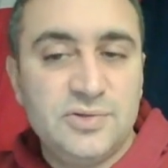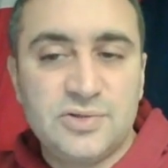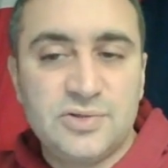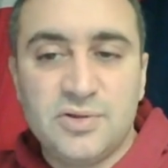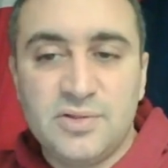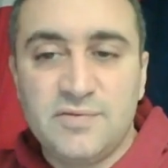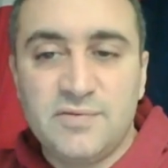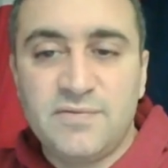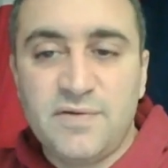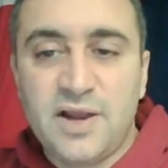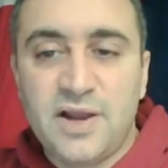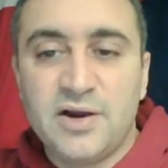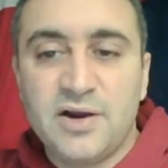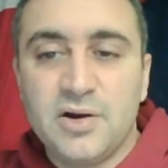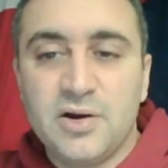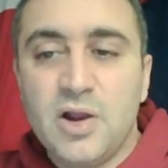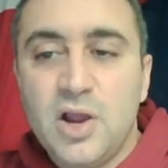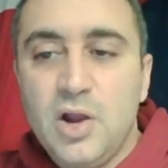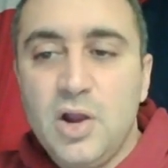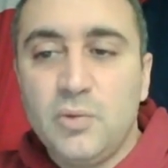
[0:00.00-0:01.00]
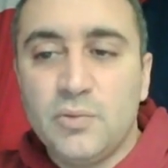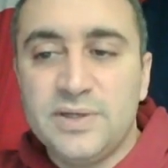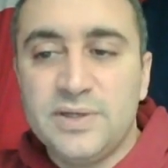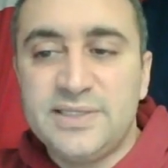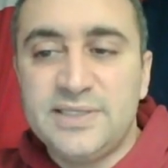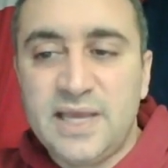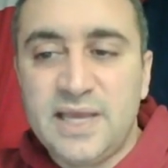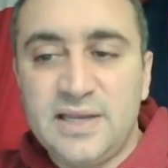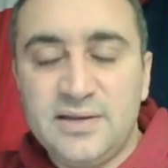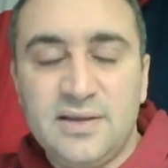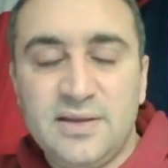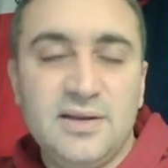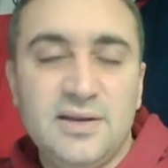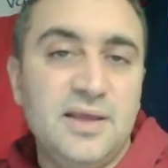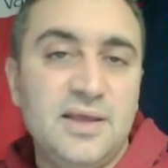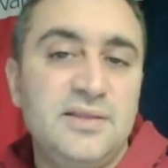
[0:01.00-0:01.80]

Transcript: so the Fire retained it,